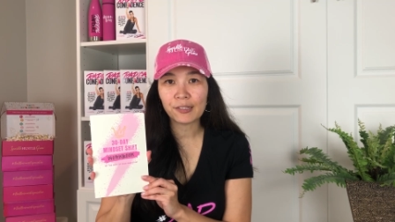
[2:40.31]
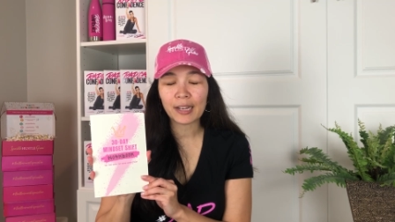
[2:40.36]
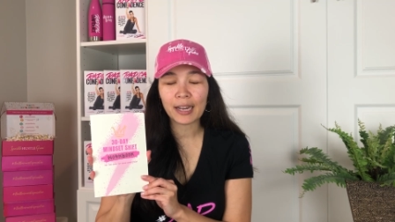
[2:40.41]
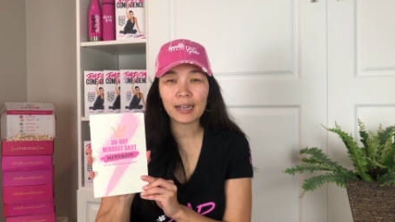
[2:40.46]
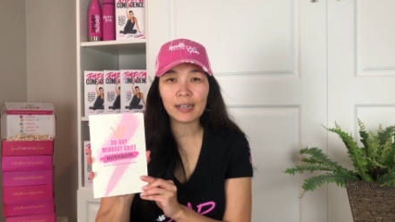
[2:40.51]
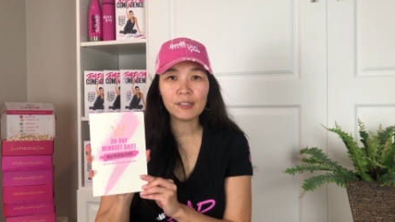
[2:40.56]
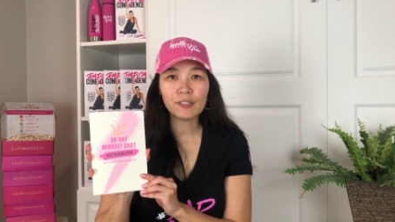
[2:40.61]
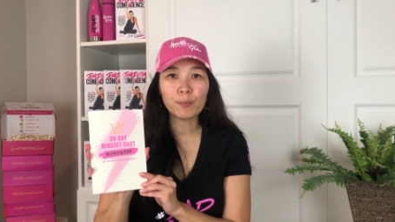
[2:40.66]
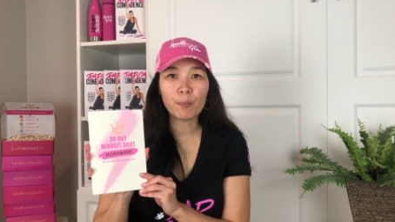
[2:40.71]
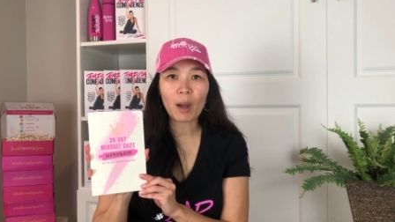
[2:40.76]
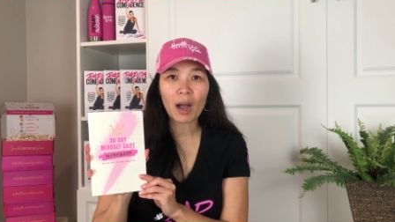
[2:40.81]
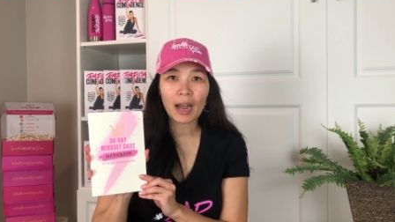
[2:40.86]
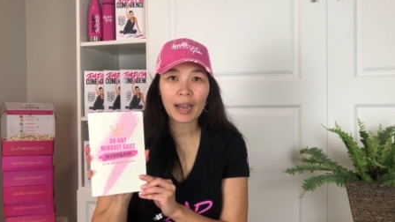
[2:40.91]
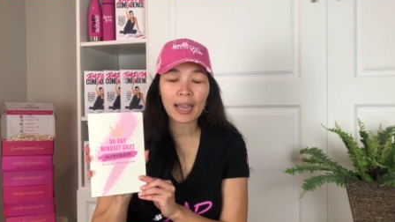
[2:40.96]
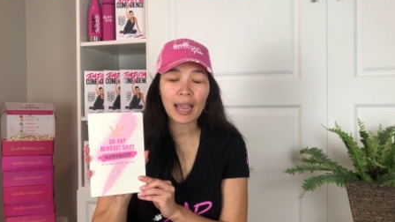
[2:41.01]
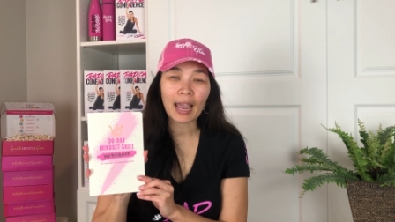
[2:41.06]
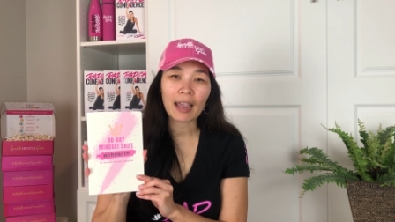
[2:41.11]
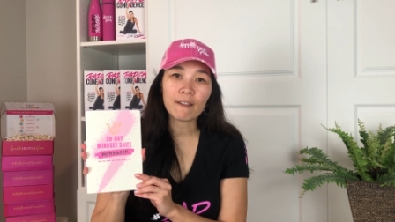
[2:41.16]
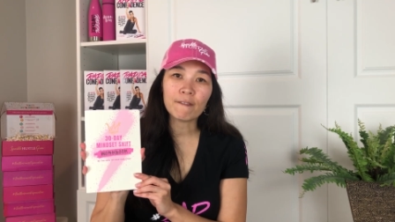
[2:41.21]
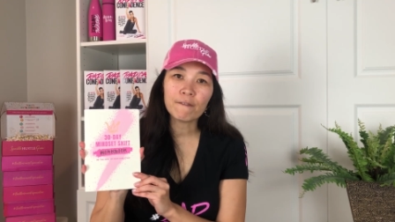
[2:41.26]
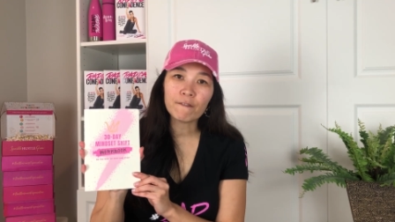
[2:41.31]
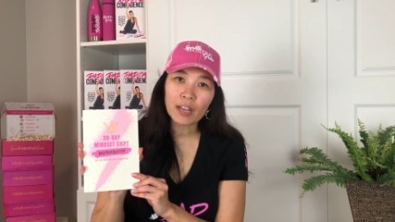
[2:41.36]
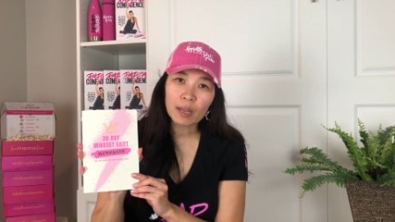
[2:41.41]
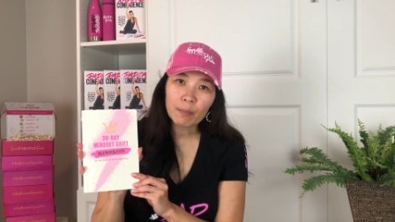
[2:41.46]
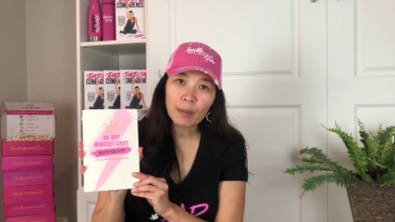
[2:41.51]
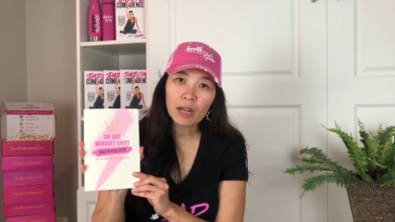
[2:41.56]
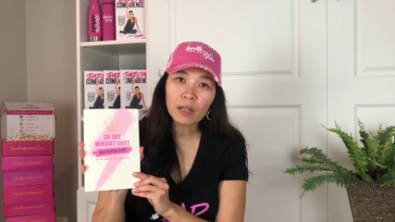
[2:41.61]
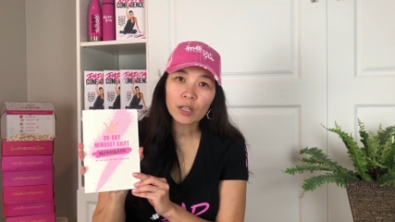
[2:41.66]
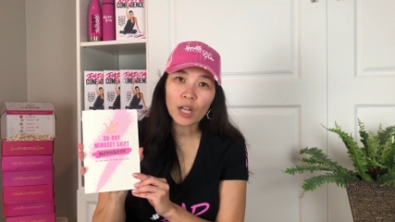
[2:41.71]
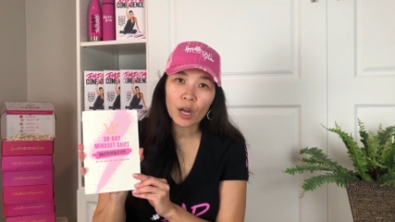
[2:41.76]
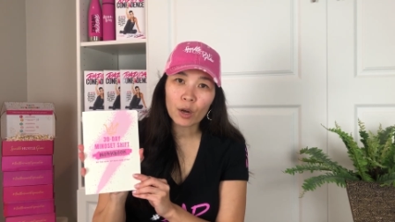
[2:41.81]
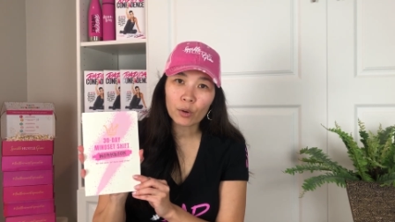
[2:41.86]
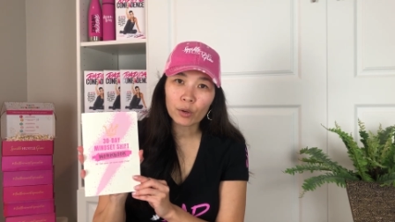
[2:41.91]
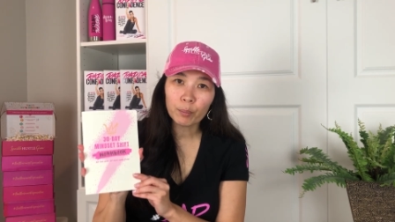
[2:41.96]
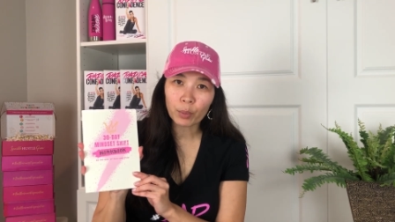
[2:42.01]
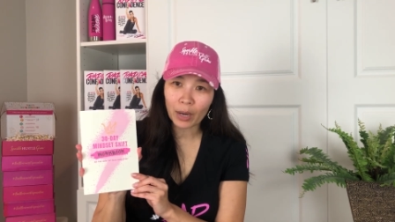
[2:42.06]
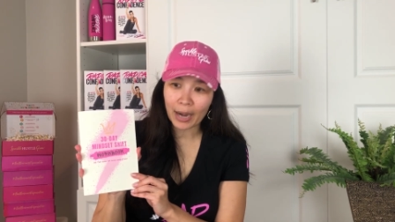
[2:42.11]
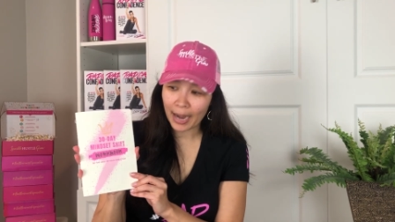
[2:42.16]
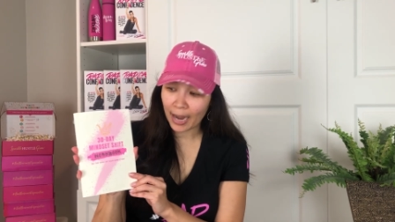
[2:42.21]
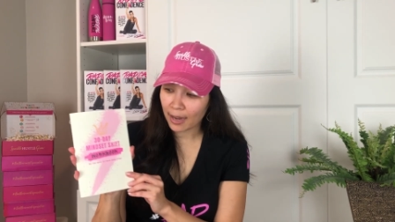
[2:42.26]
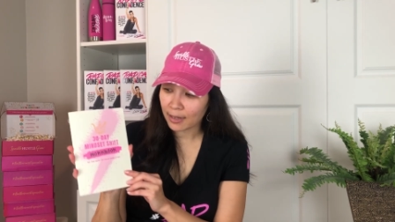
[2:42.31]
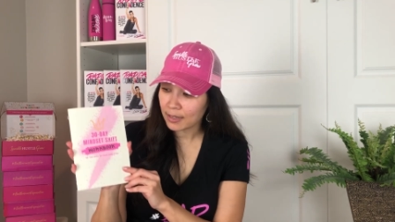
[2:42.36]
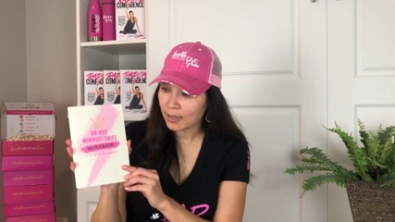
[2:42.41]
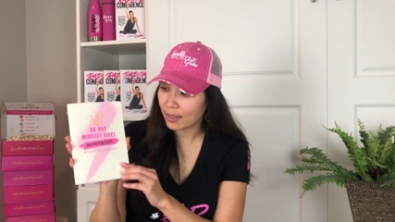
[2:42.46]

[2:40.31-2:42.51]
It is by a female-owned brand.